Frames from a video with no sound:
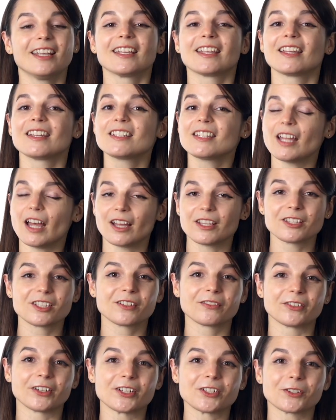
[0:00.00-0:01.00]
Get tons
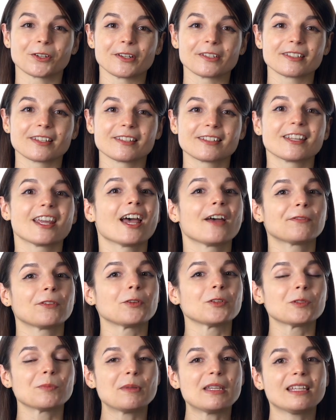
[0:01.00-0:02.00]
of resources to have you
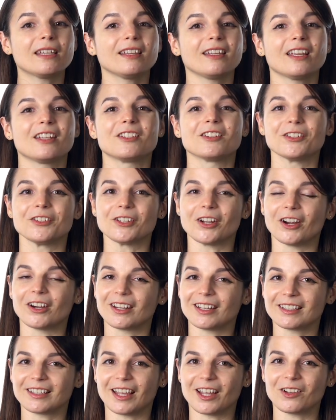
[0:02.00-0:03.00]
speaking in your
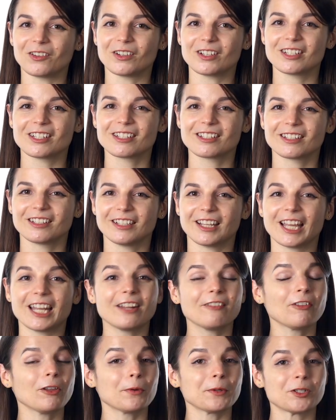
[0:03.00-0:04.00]
target language. And
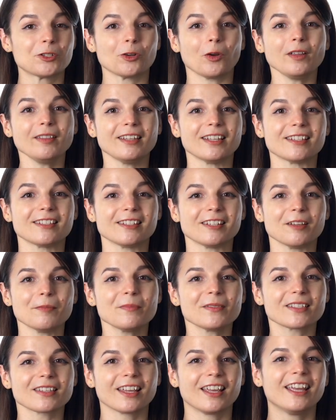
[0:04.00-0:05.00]
if you enjoyed these
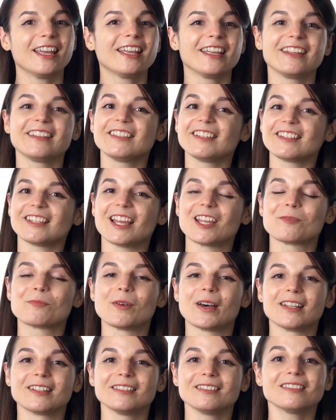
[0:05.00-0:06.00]
tips, hit the like
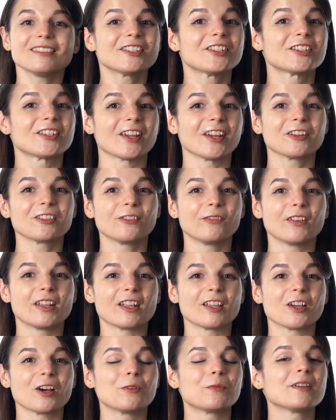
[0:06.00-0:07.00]
button, share the
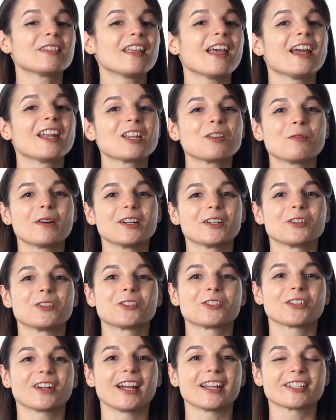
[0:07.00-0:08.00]
video with anyone
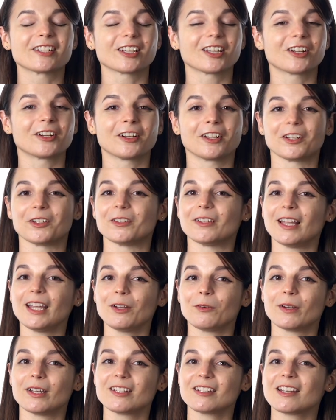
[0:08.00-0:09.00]
who's trying to learn a new
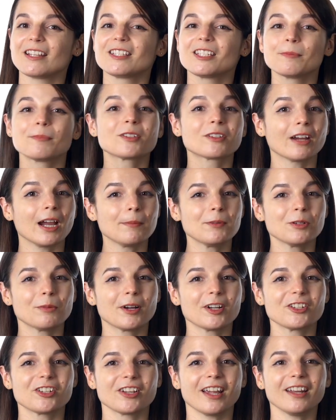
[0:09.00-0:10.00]
language, and subscribe to
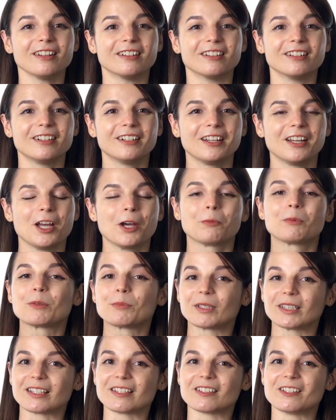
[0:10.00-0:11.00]
our channel. We
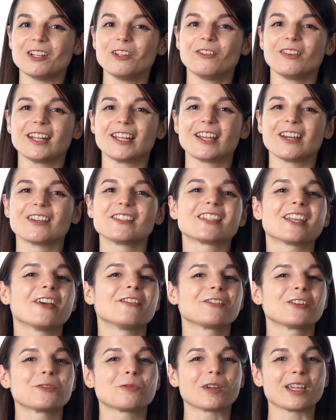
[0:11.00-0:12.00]
release new videos
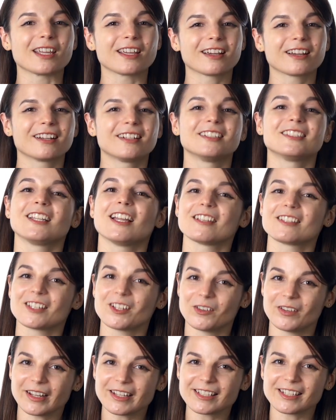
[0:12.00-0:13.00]
every week. I'll see
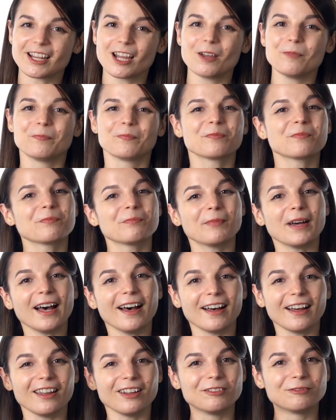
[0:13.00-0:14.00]
you next time.
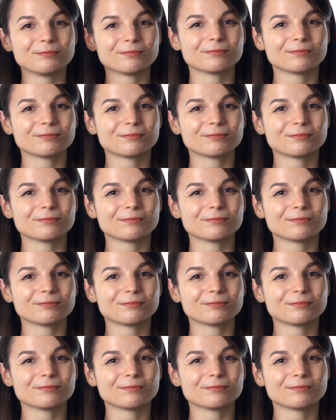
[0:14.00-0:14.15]
Bye!